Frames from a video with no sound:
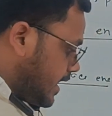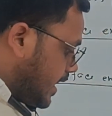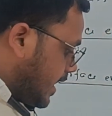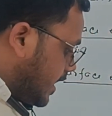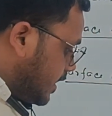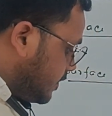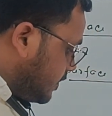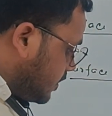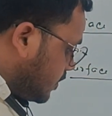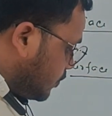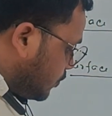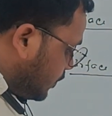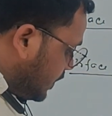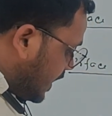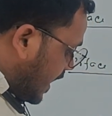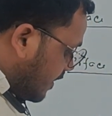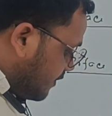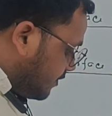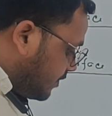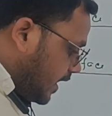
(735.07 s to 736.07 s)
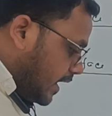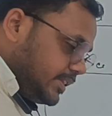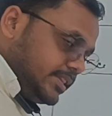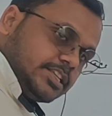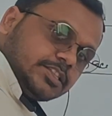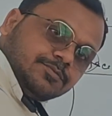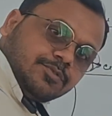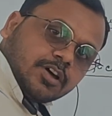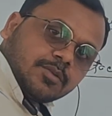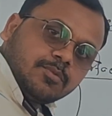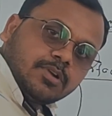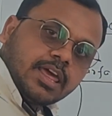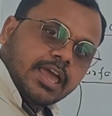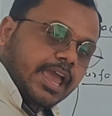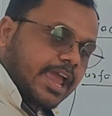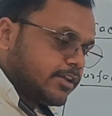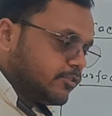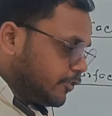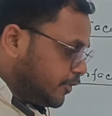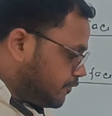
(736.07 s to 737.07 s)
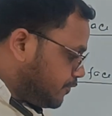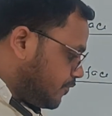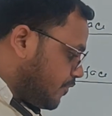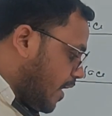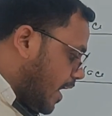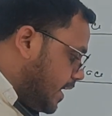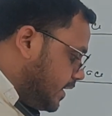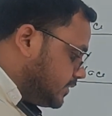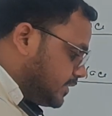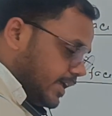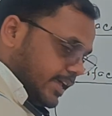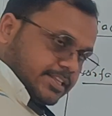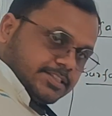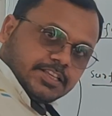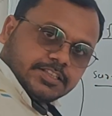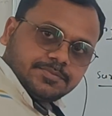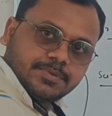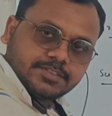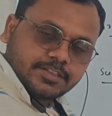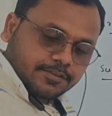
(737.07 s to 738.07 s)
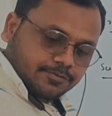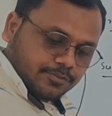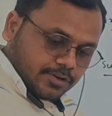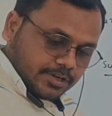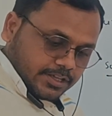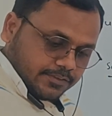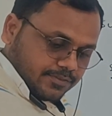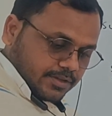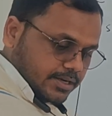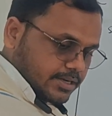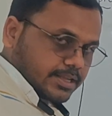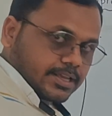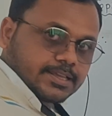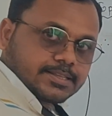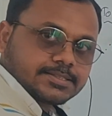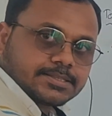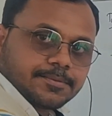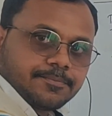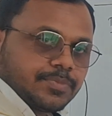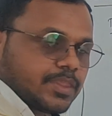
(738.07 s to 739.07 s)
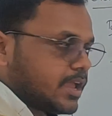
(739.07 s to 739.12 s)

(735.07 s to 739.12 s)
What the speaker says: and we apply this formula and we find the x spacer for different cases.